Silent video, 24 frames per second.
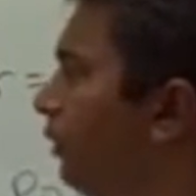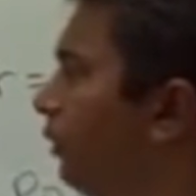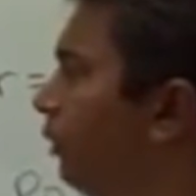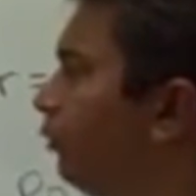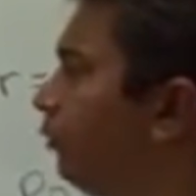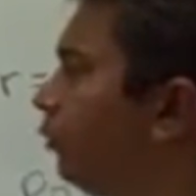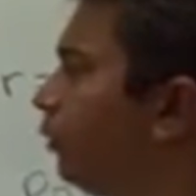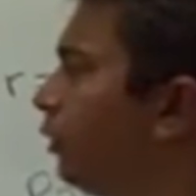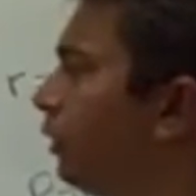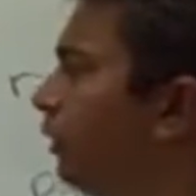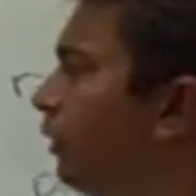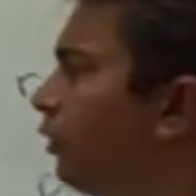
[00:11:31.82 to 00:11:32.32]

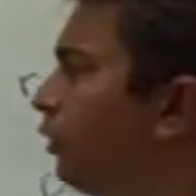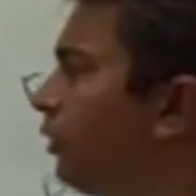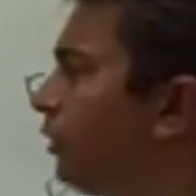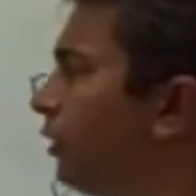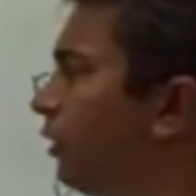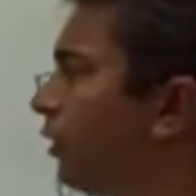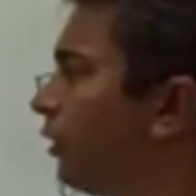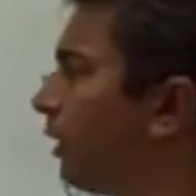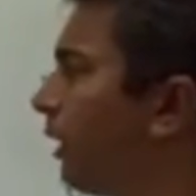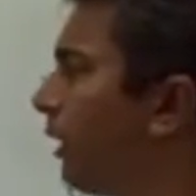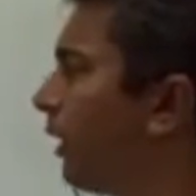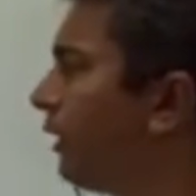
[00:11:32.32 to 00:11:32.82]
If we use
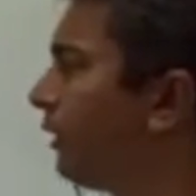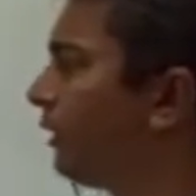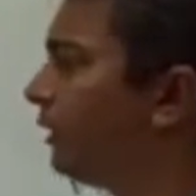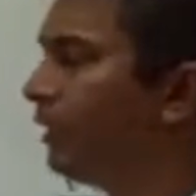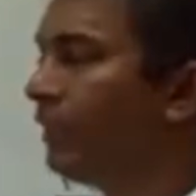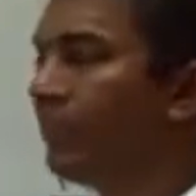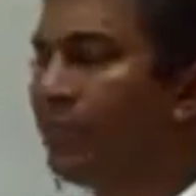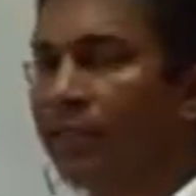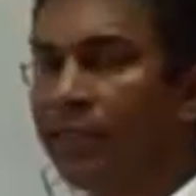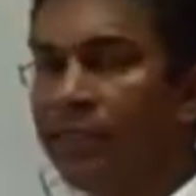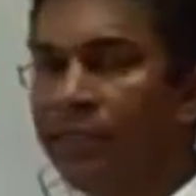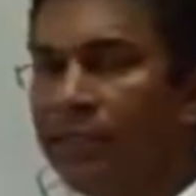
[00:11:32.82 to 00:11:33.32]
our
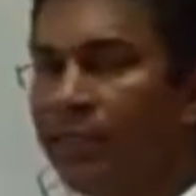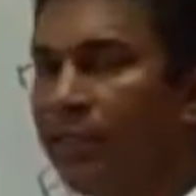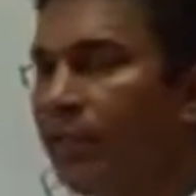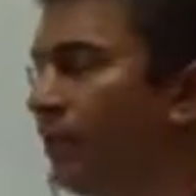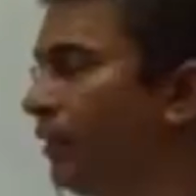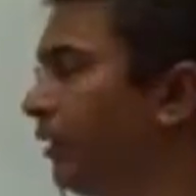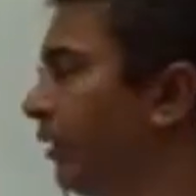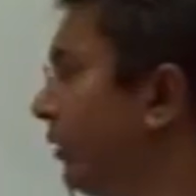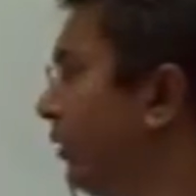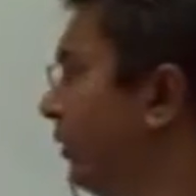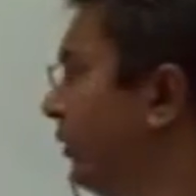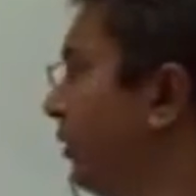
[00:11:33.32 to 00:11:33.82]

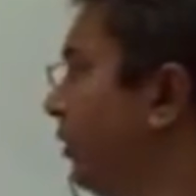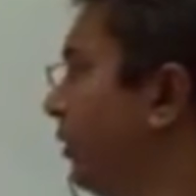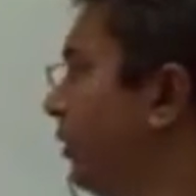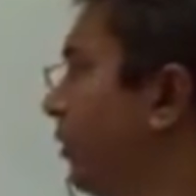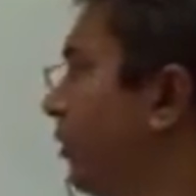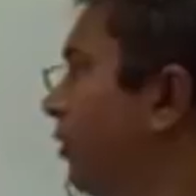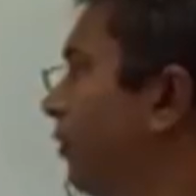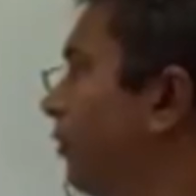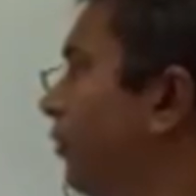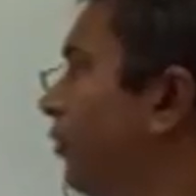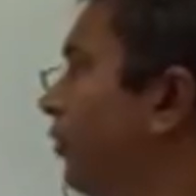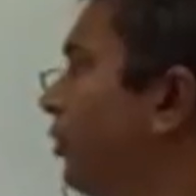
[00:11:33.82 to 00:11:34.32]
identity
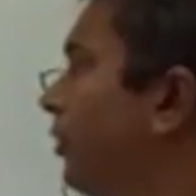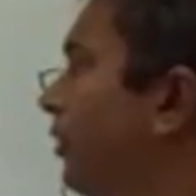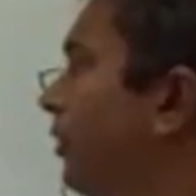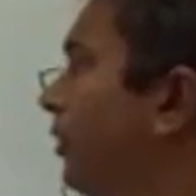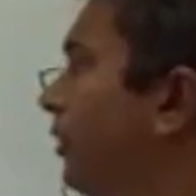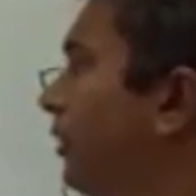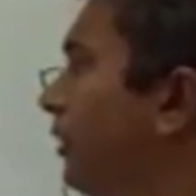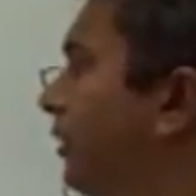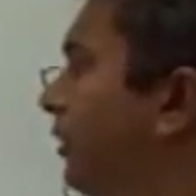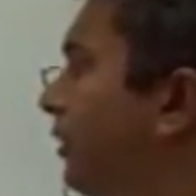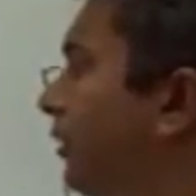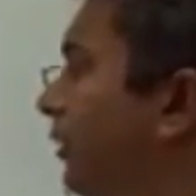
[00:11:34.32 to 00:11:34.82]
for the
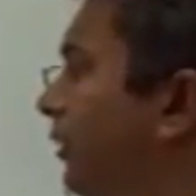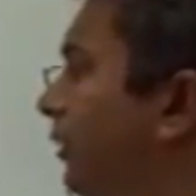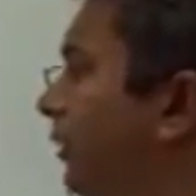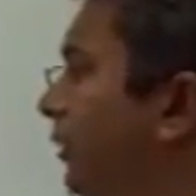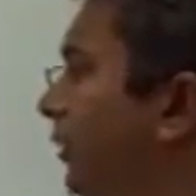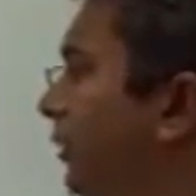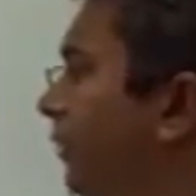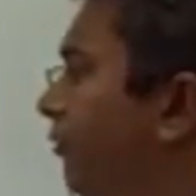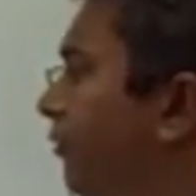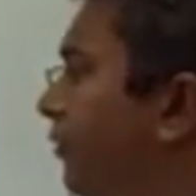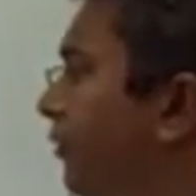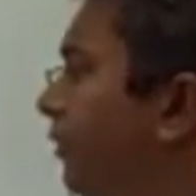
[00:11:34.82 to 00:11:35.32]

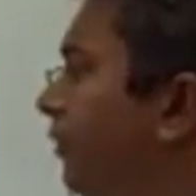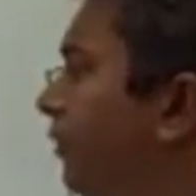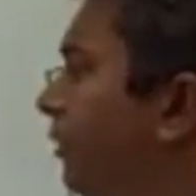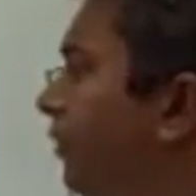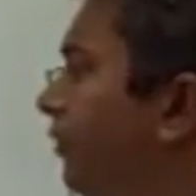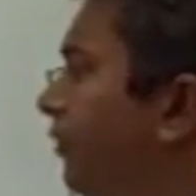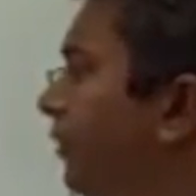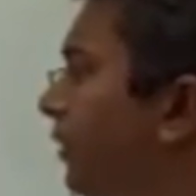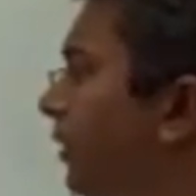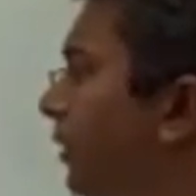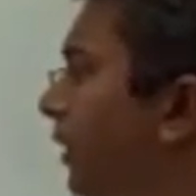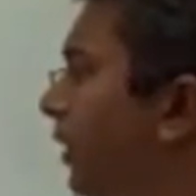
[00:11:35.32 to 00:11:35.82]
difference
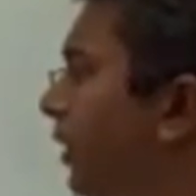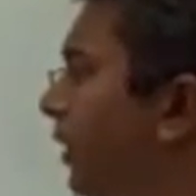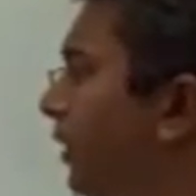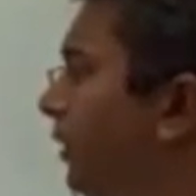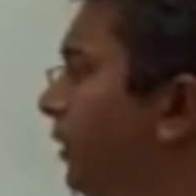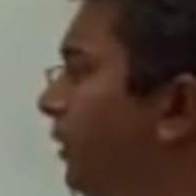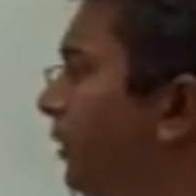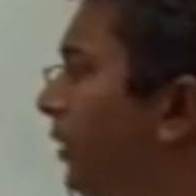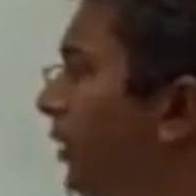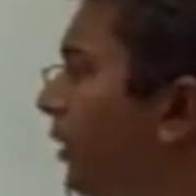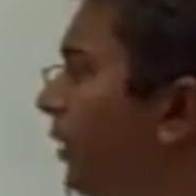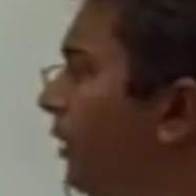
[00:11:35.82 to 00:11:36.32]
of
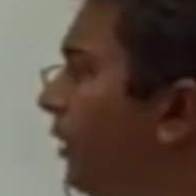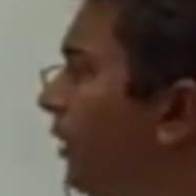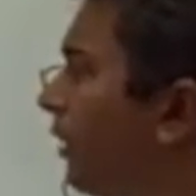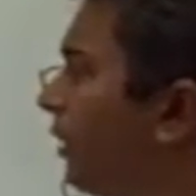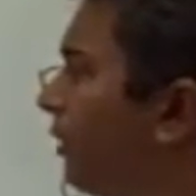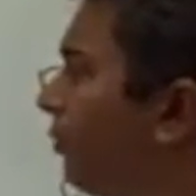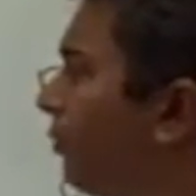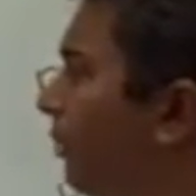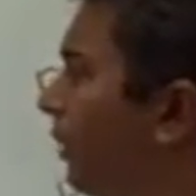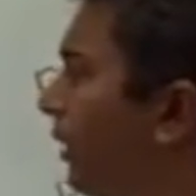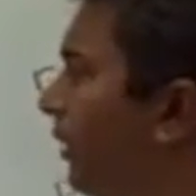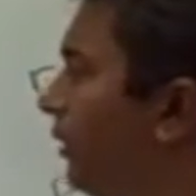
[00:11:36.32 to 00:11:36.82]
signs and
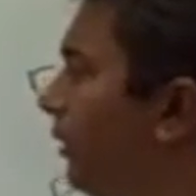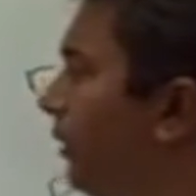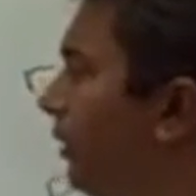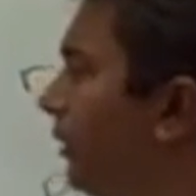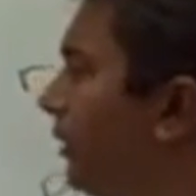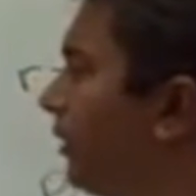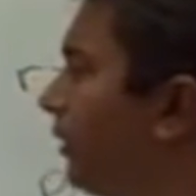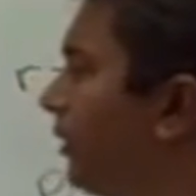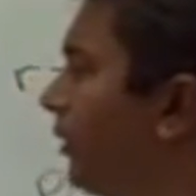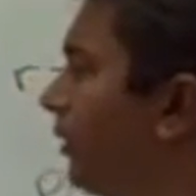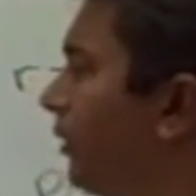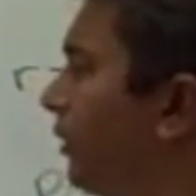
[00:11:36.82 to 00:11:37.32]
expand
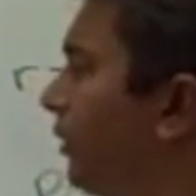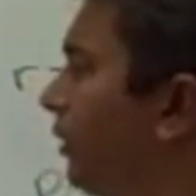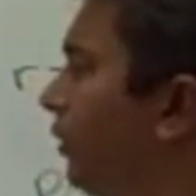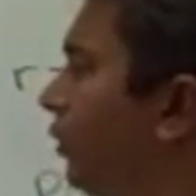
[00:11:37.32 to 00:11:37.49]
this,